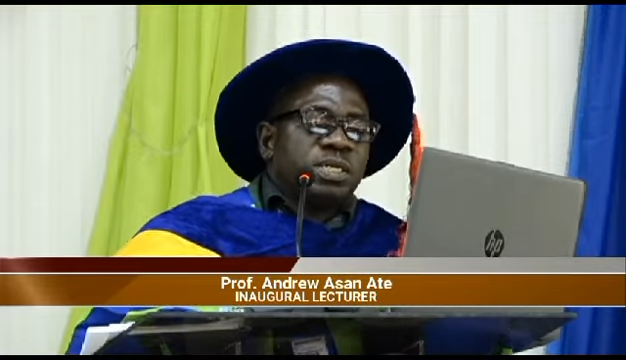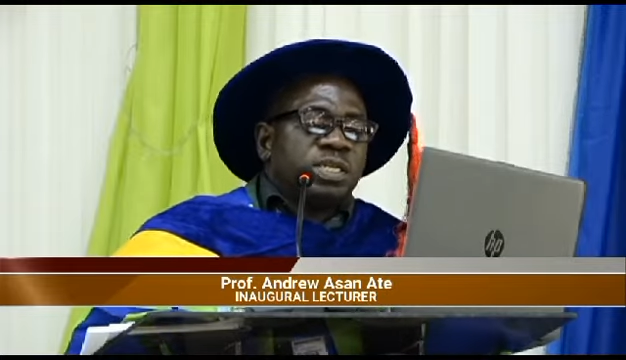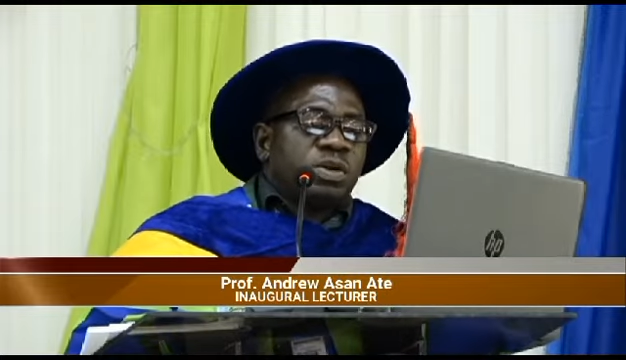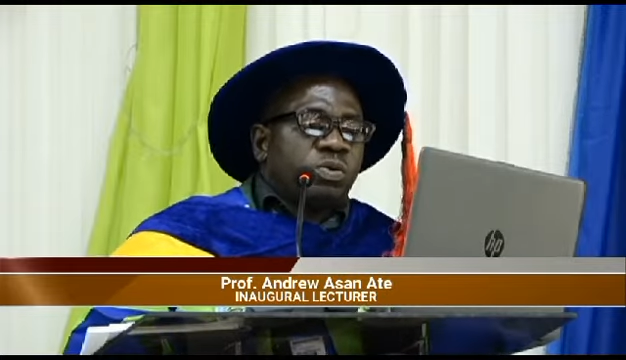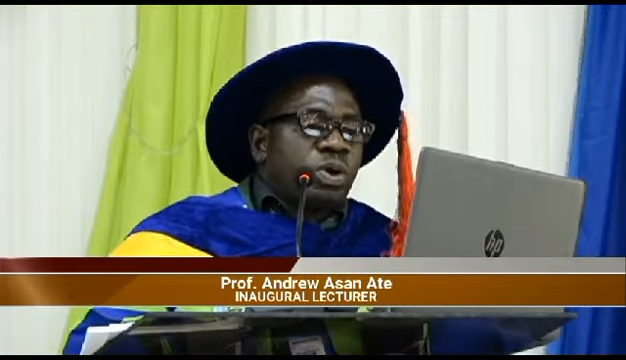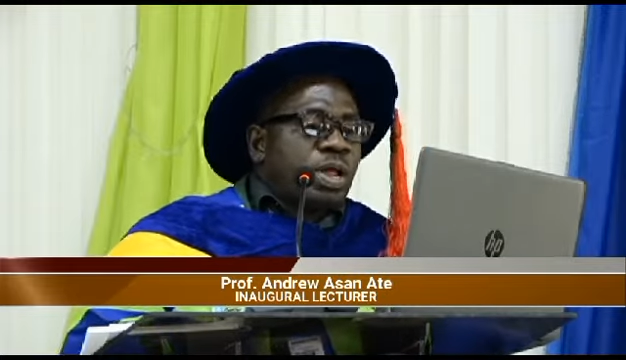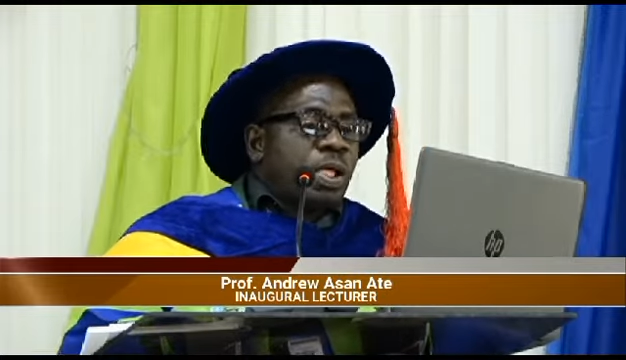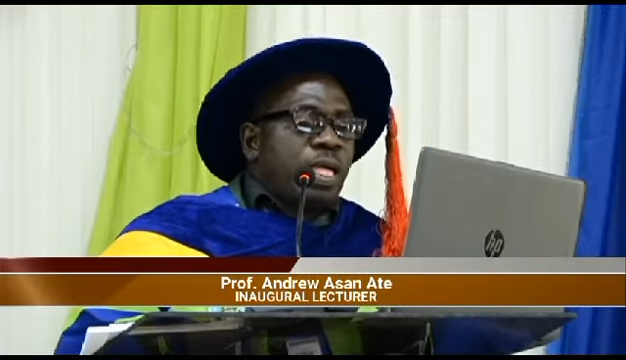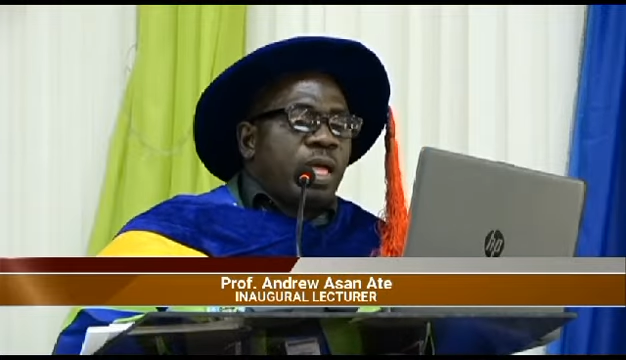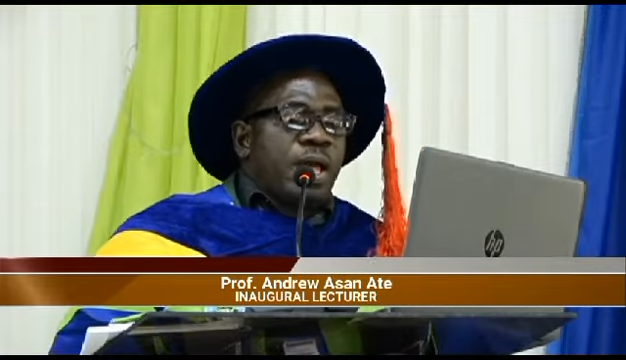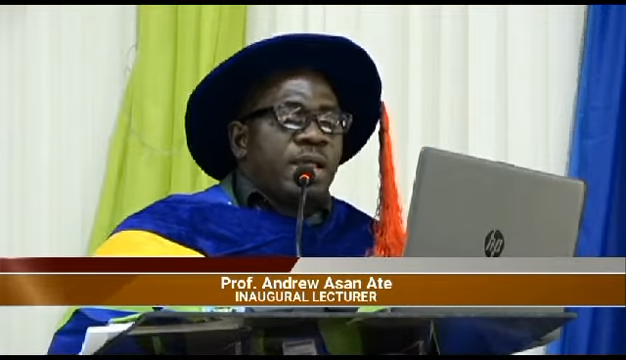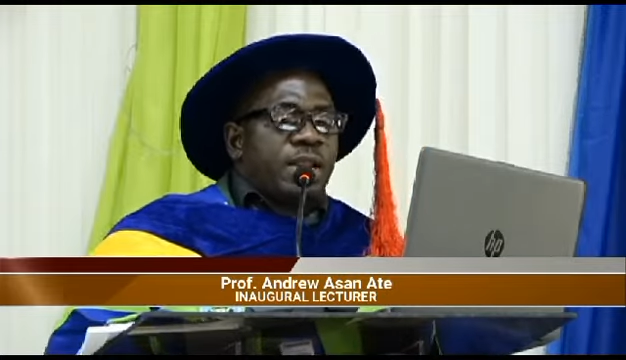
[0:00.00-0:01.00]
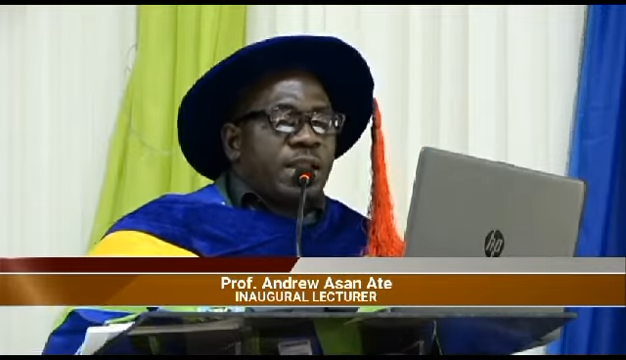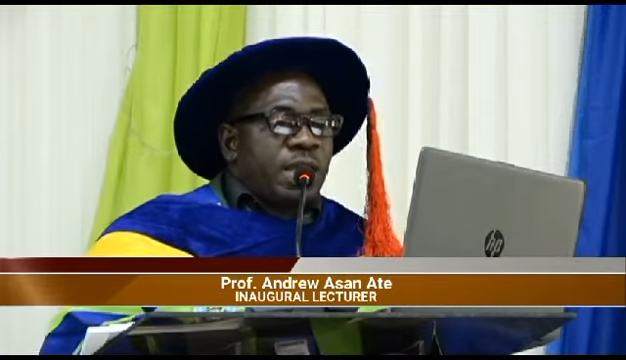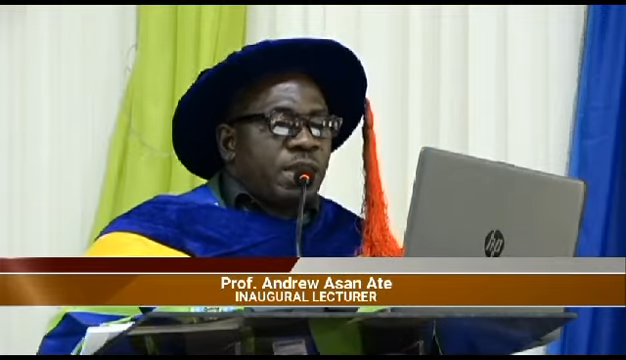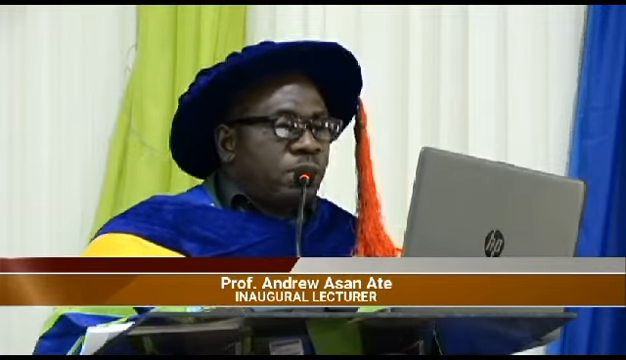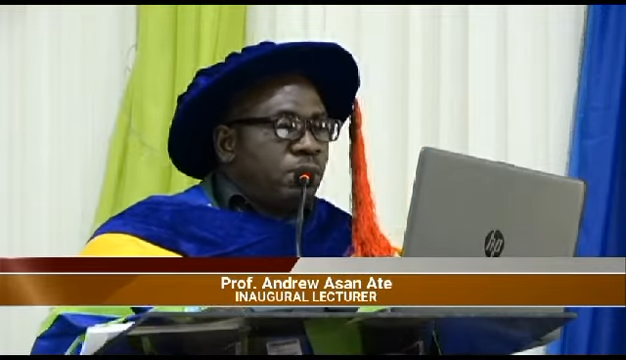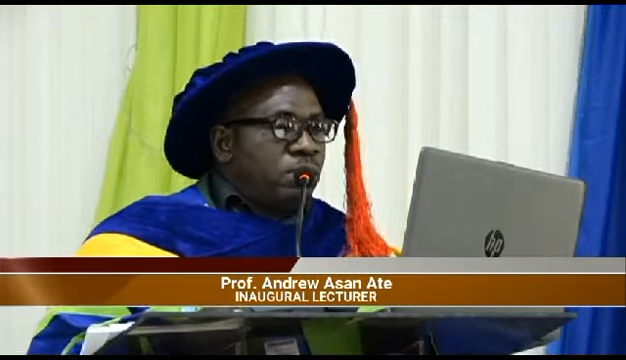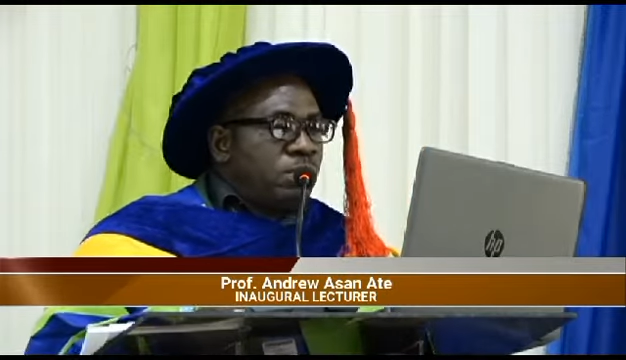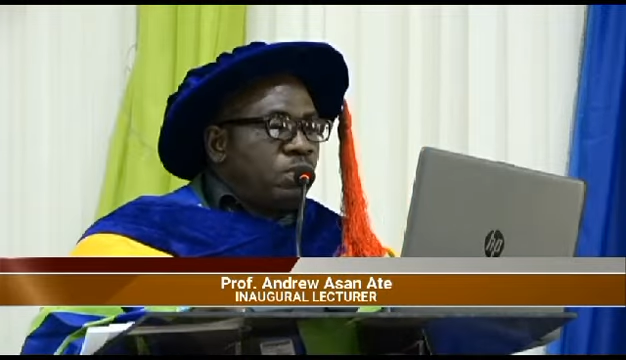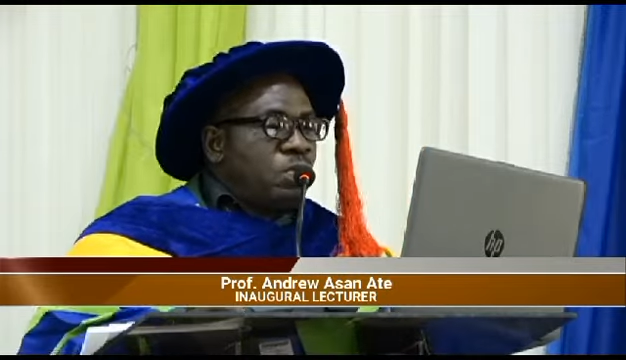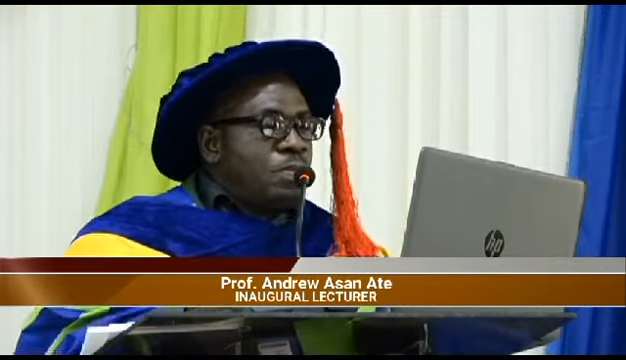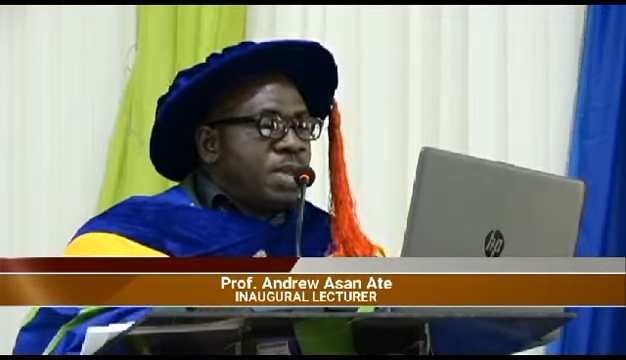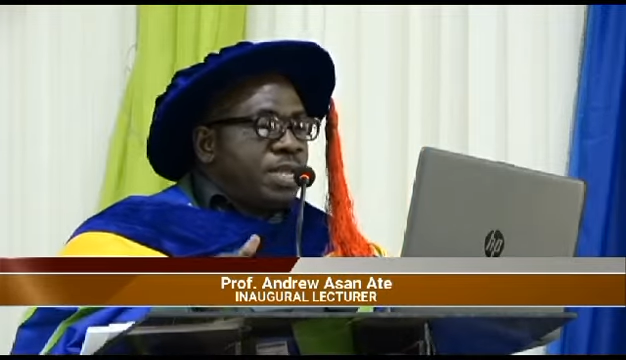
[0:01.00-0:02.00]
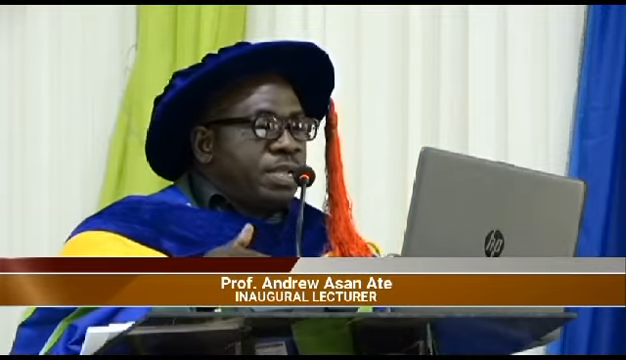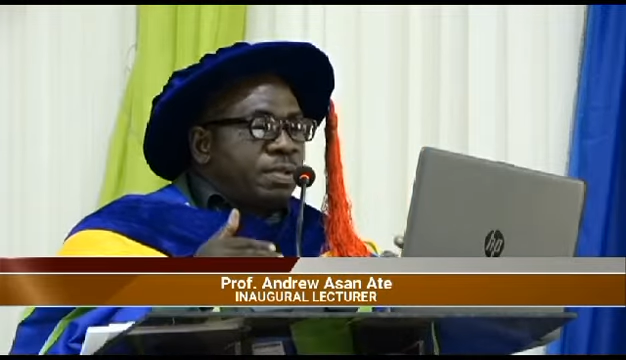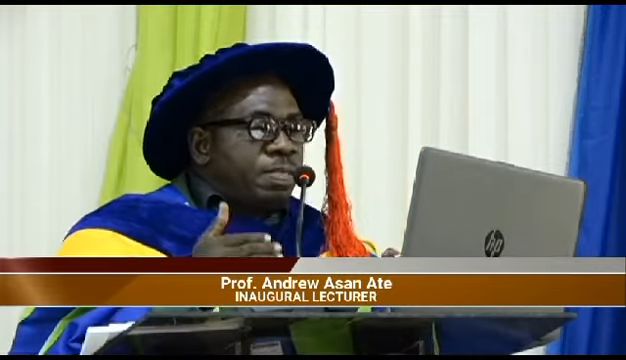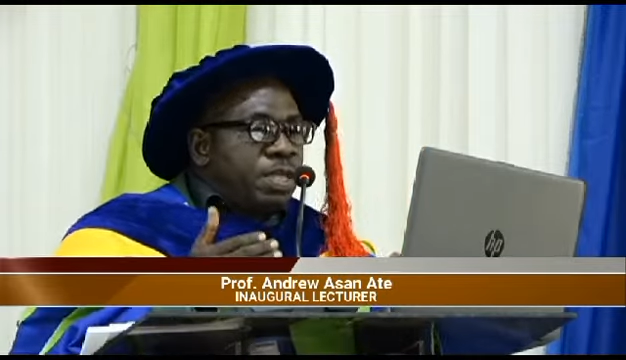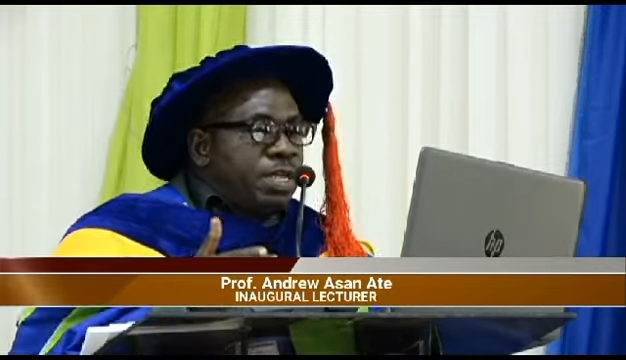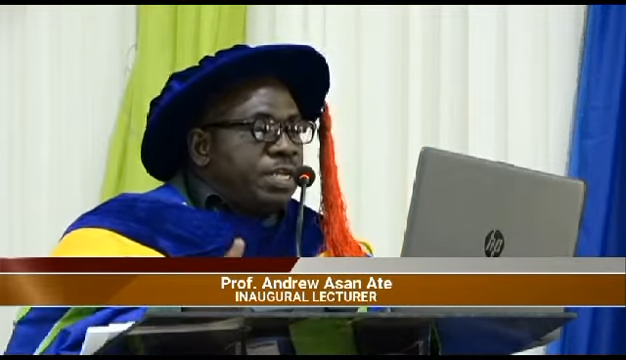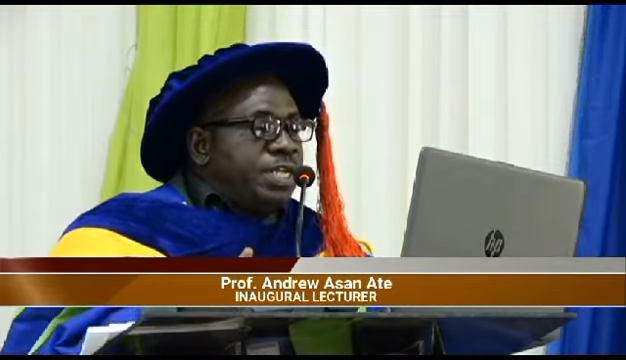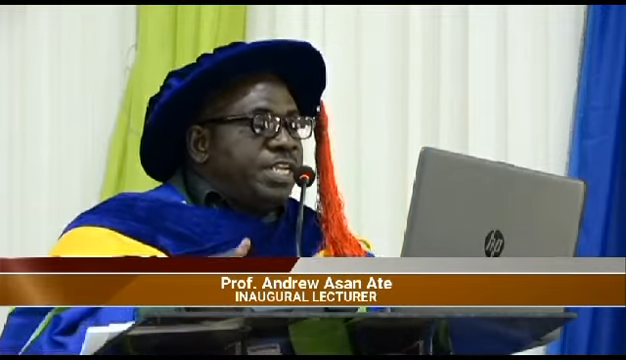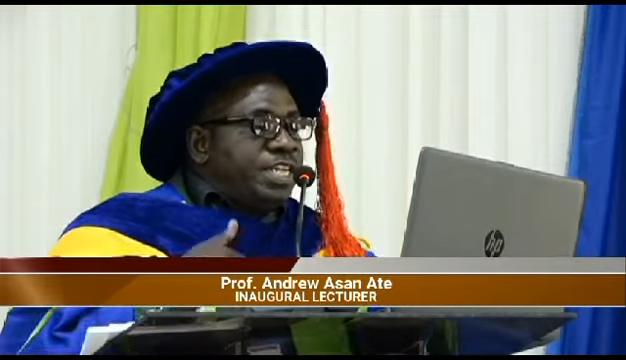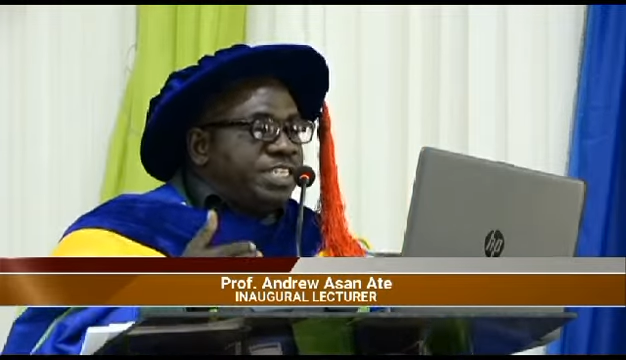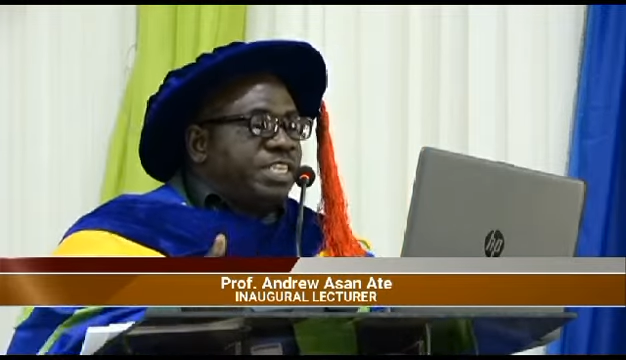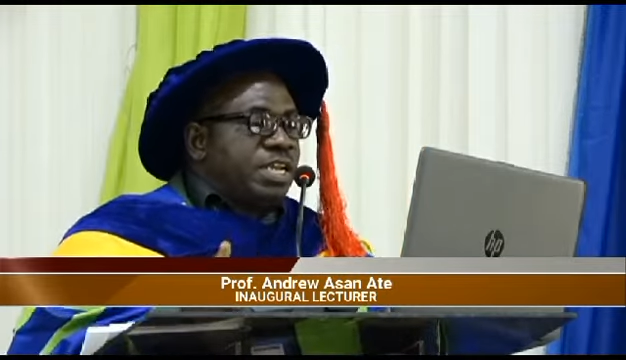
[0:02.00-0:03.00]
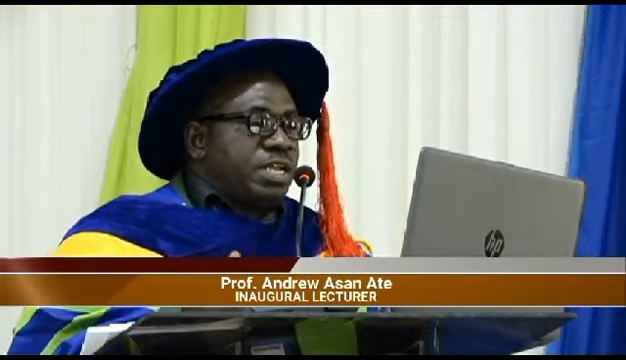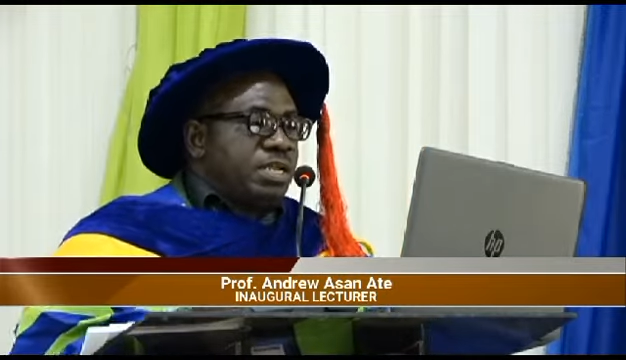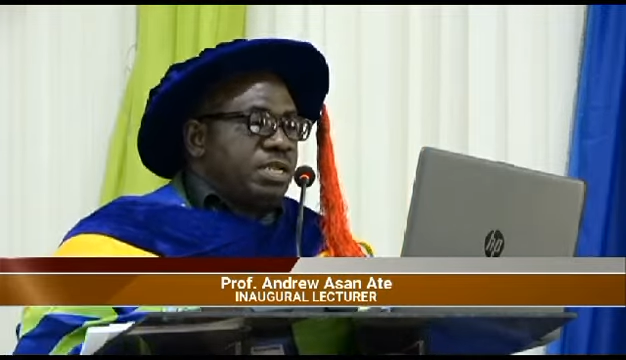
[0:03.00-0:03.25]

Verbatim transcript: that will allow or make easier